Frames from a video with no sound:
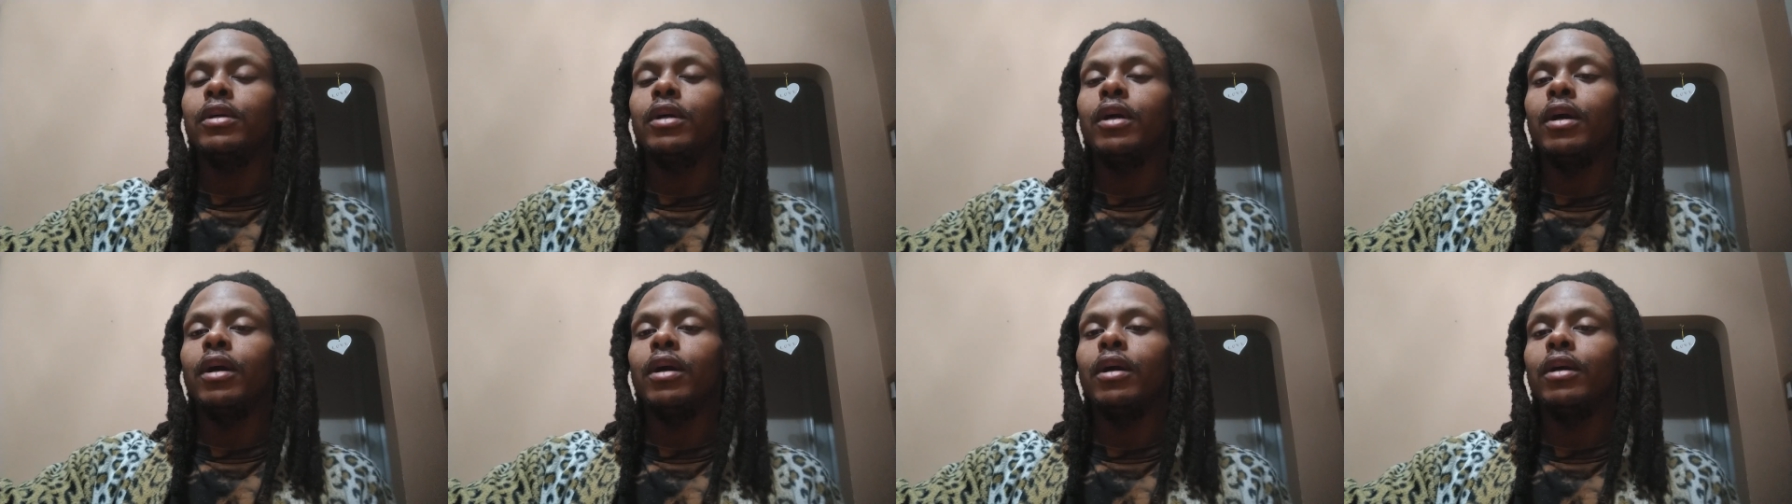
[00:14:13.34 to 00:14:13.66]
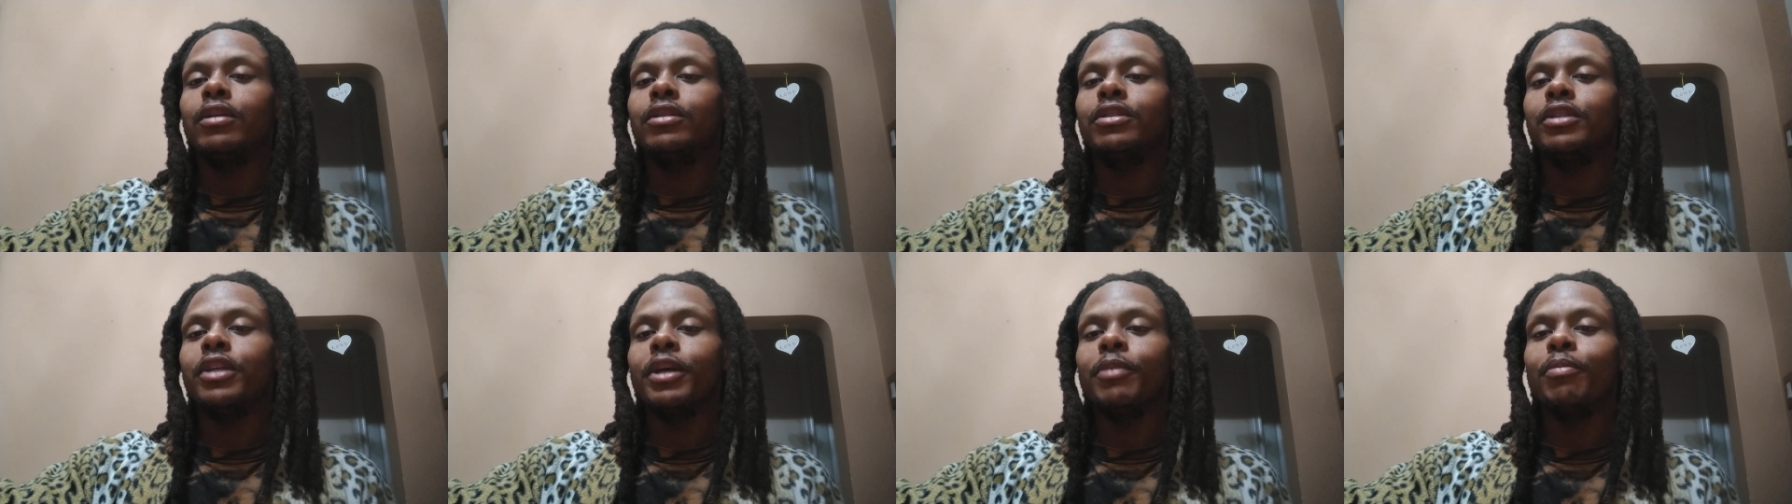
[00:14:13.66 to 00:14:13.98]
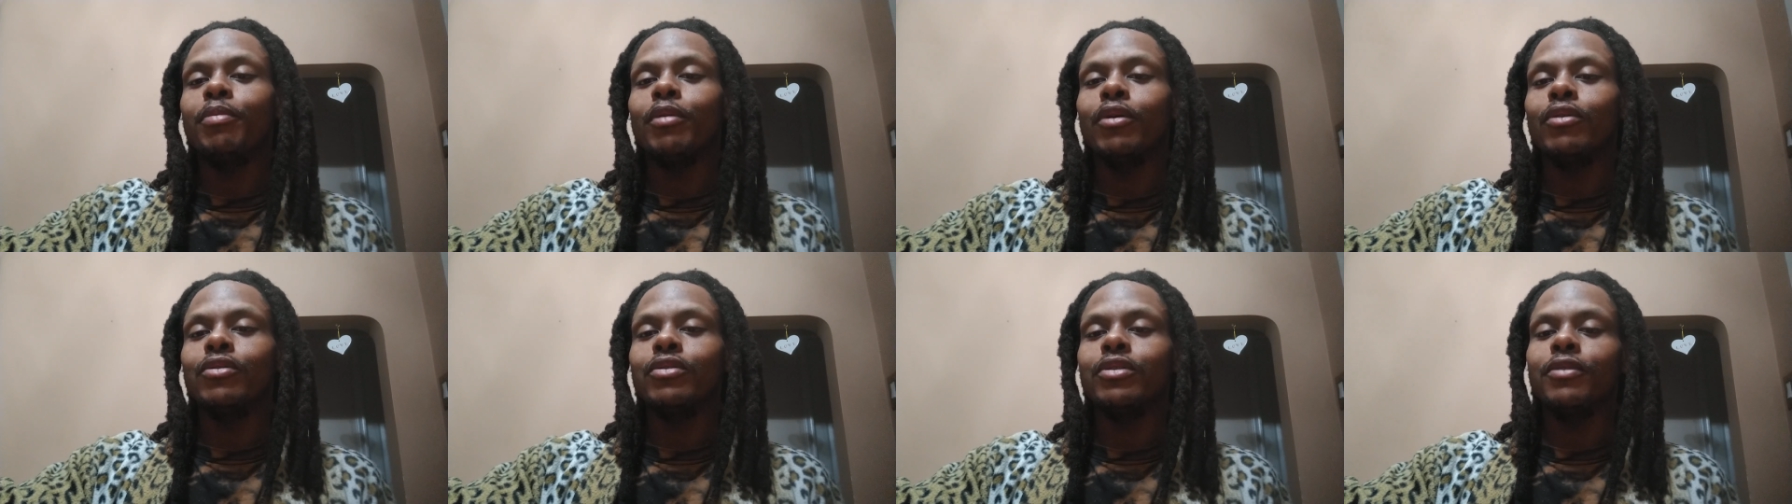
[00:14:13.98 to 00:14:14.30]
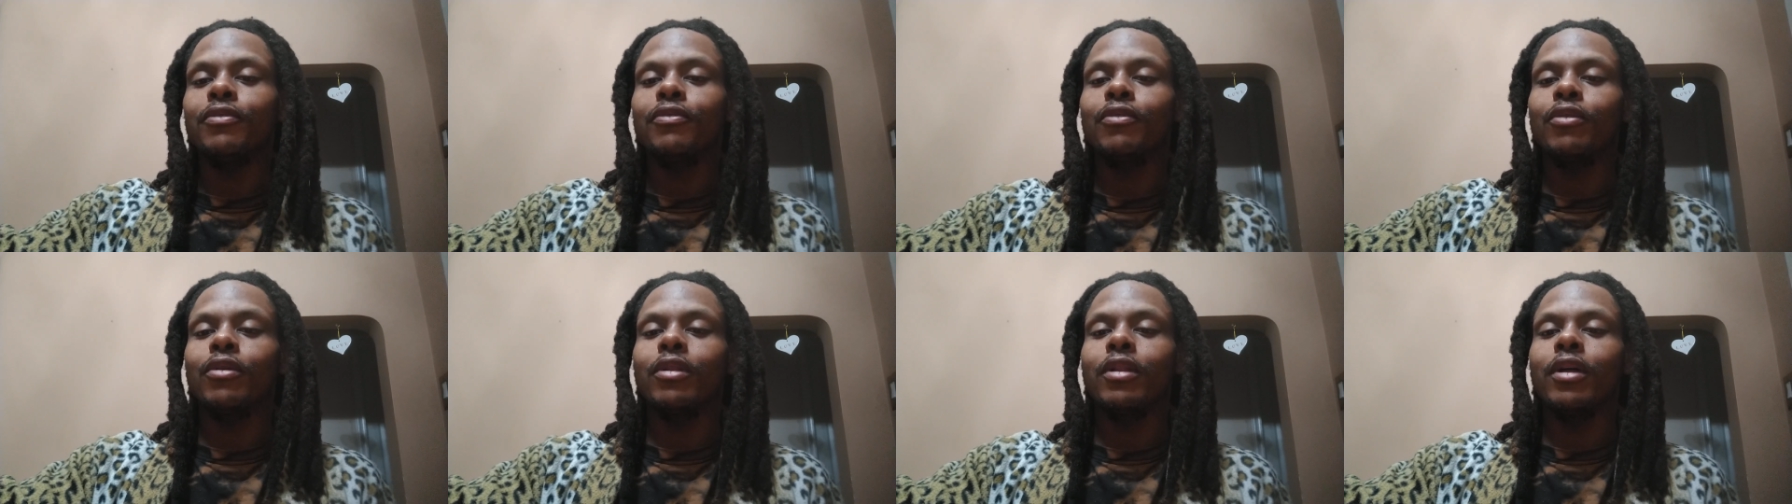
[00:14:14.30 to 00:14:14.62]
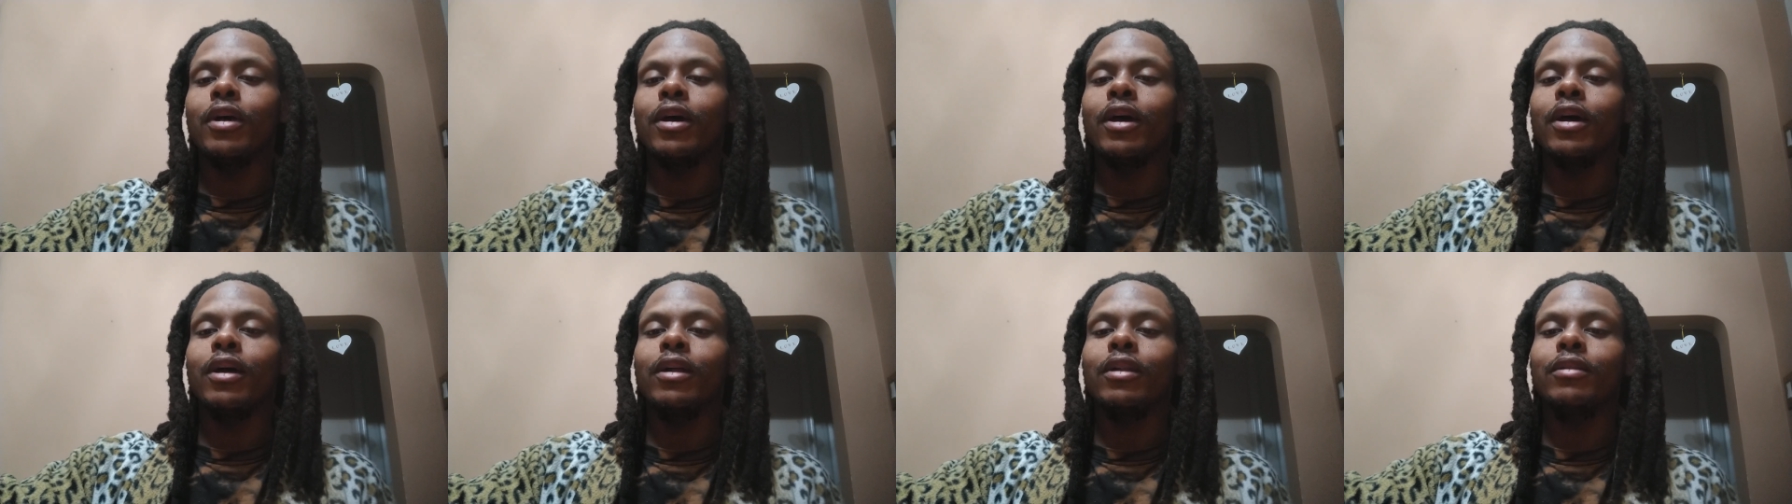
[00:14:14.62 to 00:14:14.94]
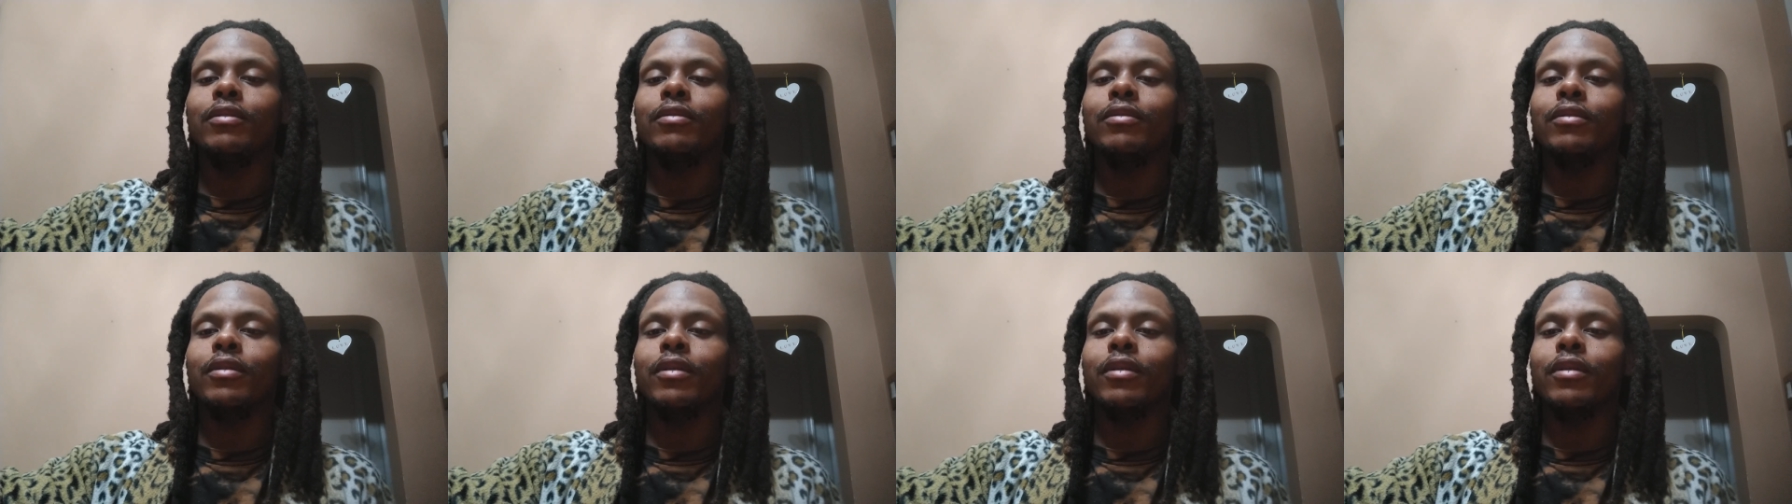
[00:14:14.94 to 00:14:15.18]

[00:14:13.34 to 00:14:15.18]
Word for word: Uh, stay posted for that.